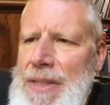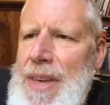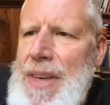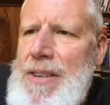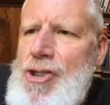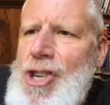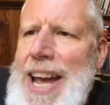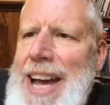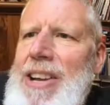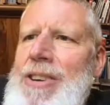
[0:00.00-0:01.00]
The
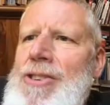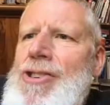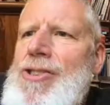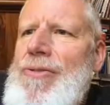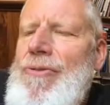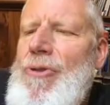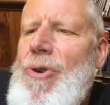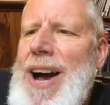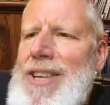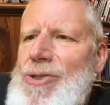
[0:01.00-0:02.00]
challenge
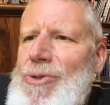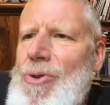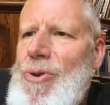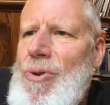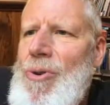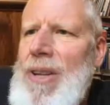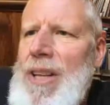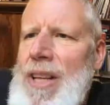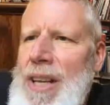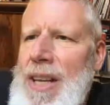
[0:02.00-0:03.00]
for us all
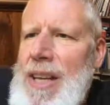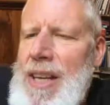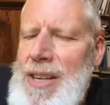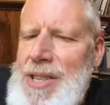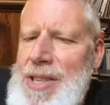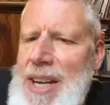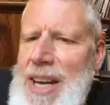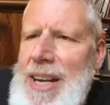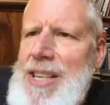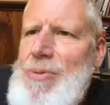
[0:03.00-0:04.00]
is that
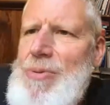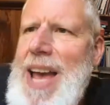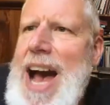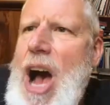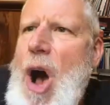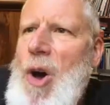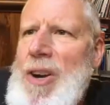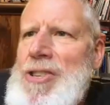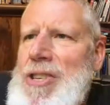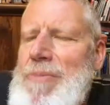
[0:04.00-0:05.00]
unless we are
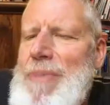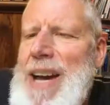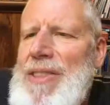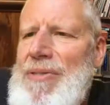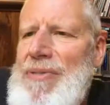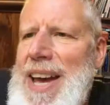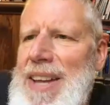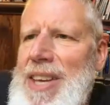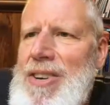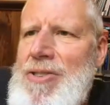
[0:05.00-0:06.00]
honest about the
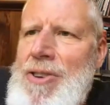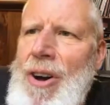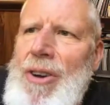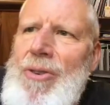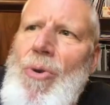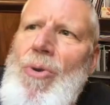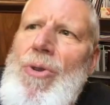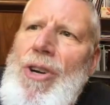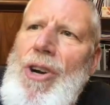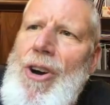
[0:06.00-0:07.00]
fact that not
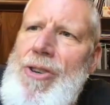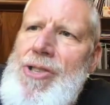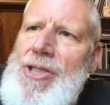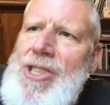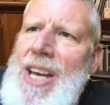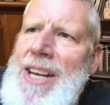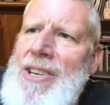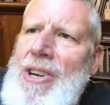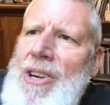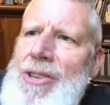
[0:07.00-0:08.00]
all the costs
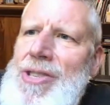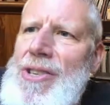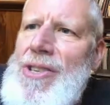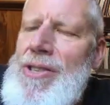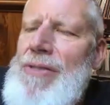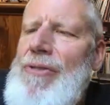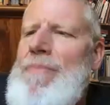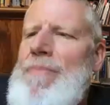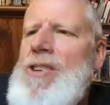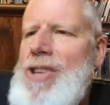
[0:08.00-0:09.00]
and losses
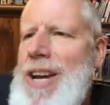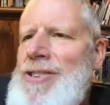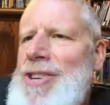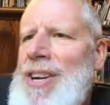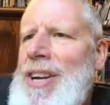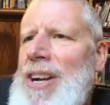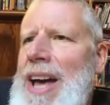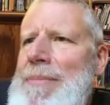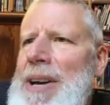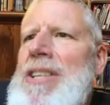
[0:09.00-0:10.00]
from the changing
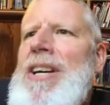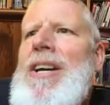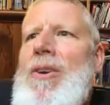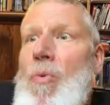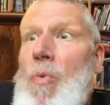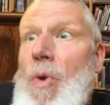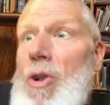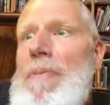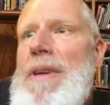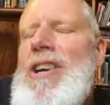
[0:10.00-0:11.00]
climate
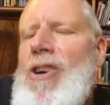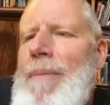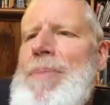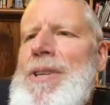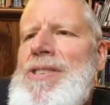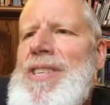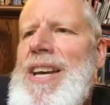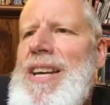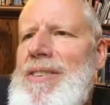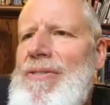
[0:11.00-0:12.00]
will be
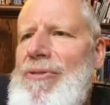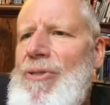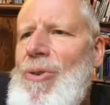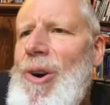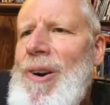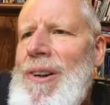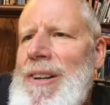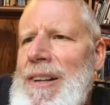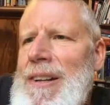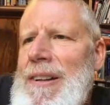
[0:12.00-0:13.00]
compensated for,
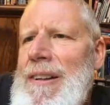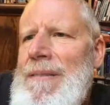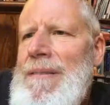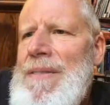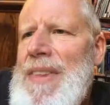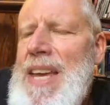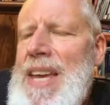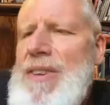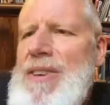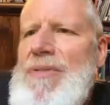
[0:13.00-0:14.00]

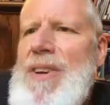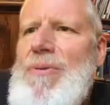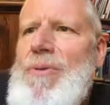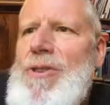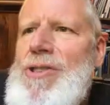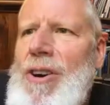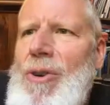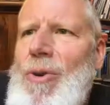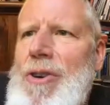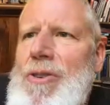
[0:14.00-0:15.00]
even if it was
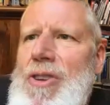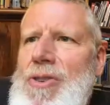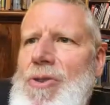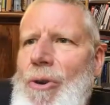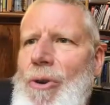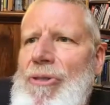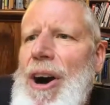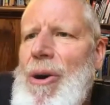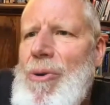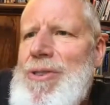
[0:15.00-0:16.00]
not, quote, your
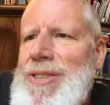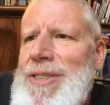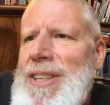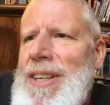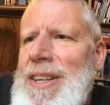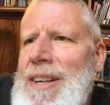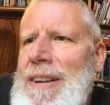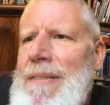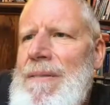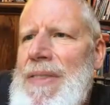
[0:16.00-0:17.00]
fault,
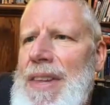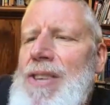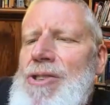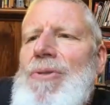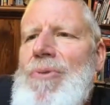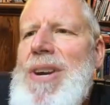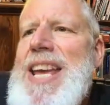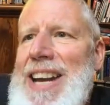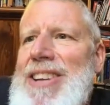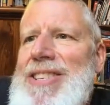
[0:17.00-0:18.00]
is the
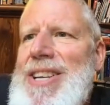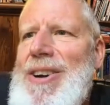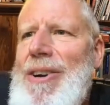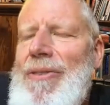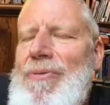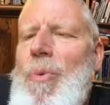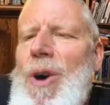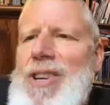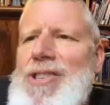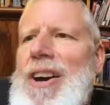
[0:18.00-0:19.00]
reality of
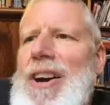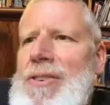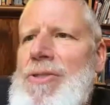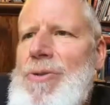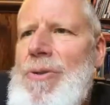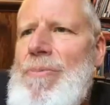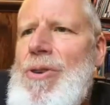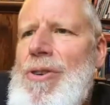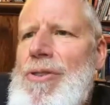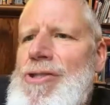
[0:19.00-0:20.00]
what is going to
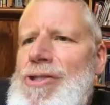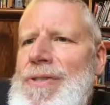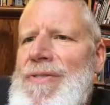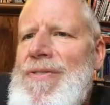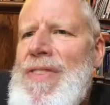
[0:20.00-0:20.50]
emerge.